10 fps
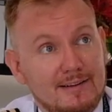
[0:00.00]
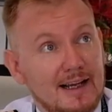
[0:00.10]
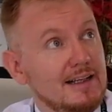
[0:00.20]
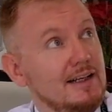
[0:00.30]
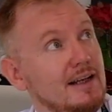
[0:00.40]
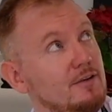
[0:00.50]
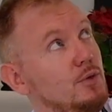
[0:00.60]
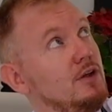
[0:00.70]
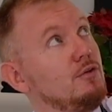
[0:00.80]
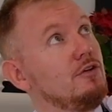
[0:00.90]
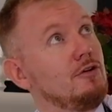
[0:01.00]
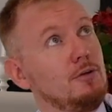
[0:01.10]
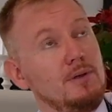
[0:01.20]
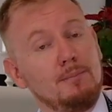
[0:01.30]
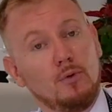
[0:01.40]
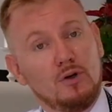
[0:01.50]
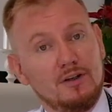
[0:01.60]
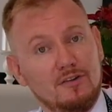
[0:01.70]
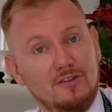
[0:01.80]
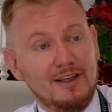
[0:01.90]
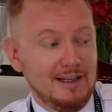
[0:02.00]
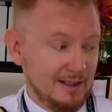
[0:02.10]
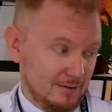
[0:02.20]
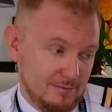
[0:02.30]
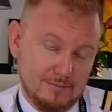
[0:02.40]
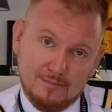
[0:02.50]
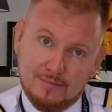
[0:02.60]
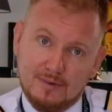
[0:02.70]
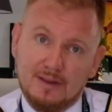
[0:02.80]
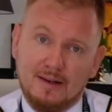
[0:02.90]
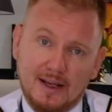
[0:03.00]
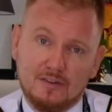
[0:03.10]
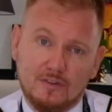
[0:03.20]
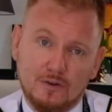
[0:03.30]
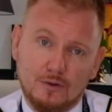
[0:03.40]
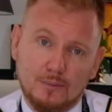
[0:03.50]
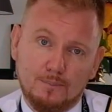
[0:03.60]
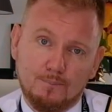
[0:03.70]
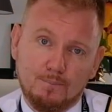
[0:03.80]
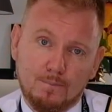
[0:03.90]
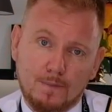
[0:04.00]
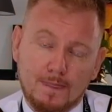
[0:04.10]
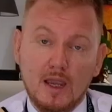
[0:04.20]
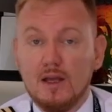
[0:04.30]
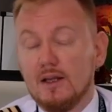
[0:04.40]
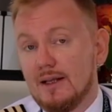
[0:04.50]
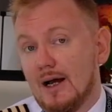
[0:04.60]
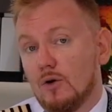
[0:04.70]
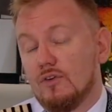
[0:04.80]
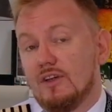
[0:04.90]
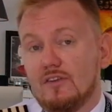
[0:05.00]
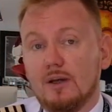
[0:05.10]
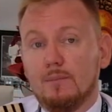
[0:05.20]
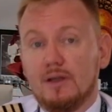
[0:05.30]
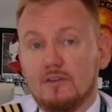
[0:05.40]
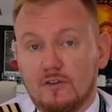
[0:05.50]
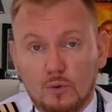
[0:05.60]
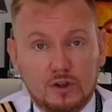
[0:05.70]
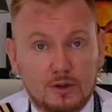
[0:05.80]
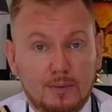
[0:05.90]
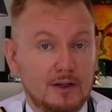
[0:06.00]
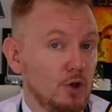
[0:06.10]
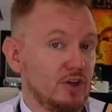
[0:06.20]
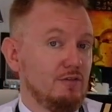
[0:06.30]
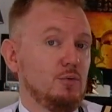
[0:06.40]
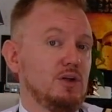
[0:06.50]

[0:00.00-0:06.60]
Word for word: likely that the windows is going to be more in the ceiling than next to you. Now, this can be sorted by not having